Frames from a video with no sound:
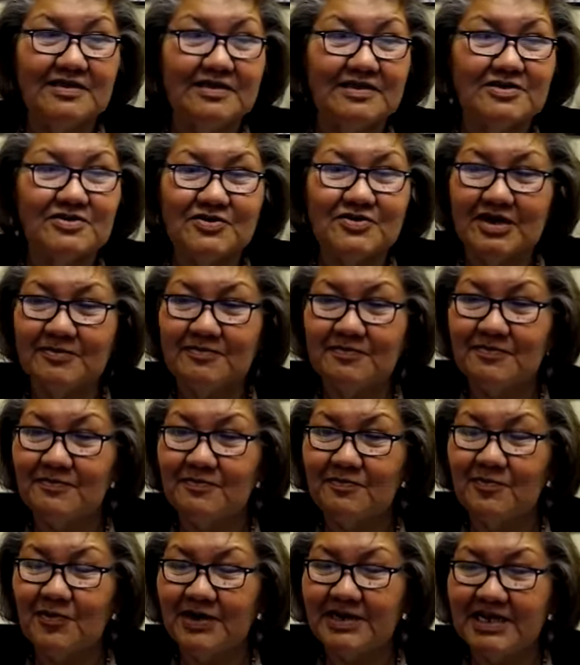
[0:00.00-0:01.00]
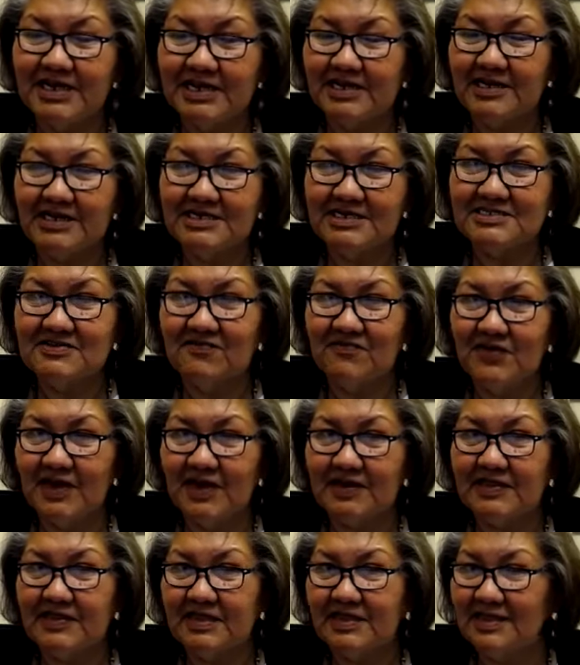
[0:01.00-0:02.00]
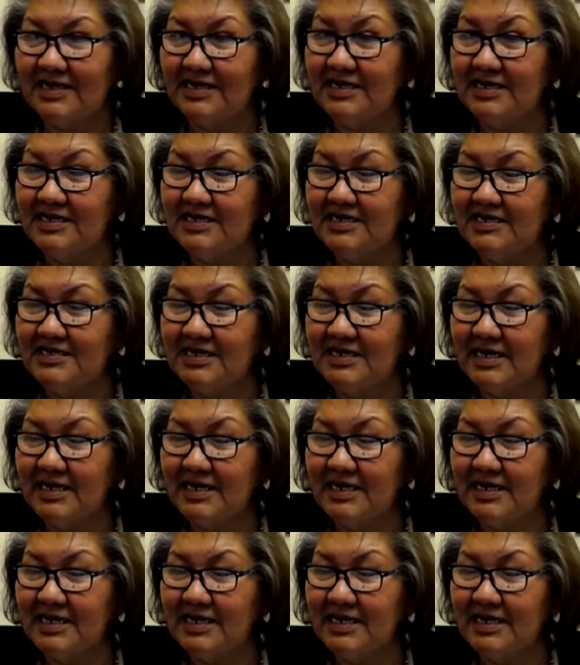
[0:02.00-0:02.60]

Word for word: the tribe recognized the fact that they needed